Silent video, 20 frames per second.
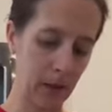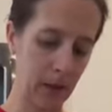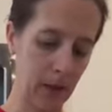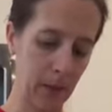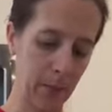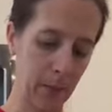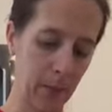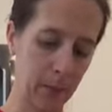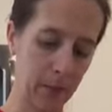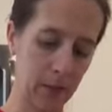
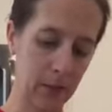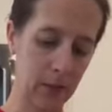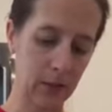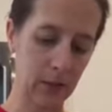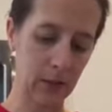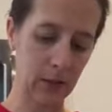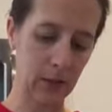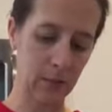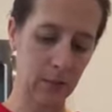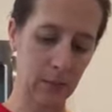I'm
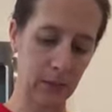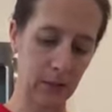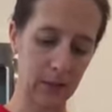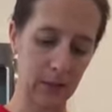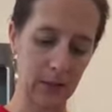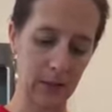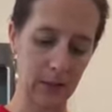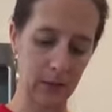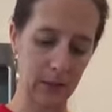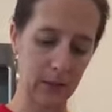just gonna
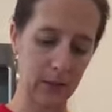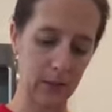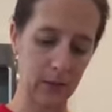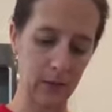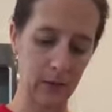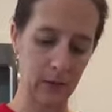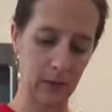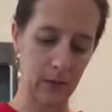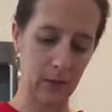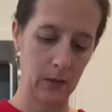mix this
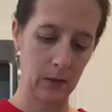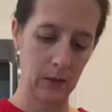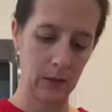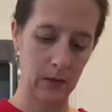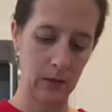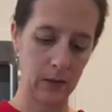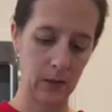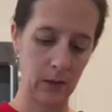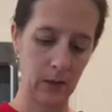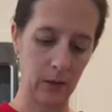
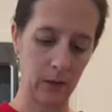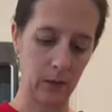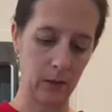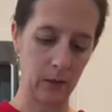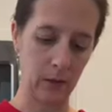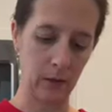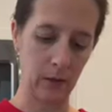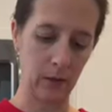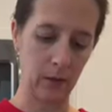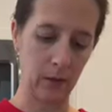together
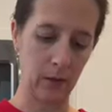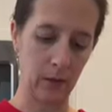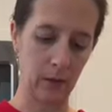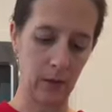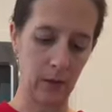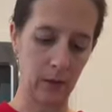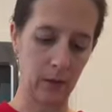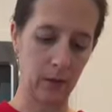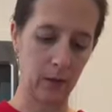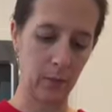a
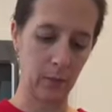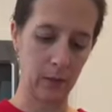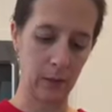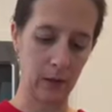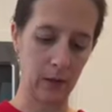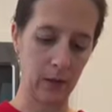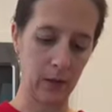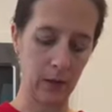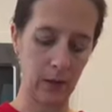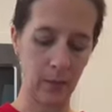little
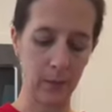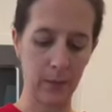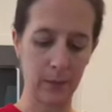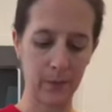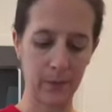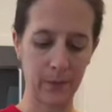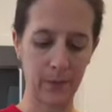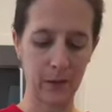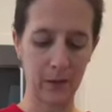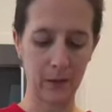bit.
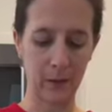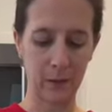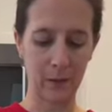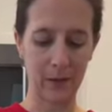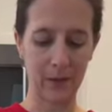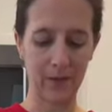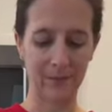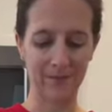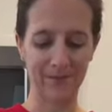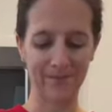You know
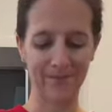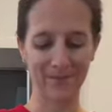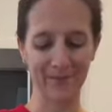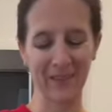what?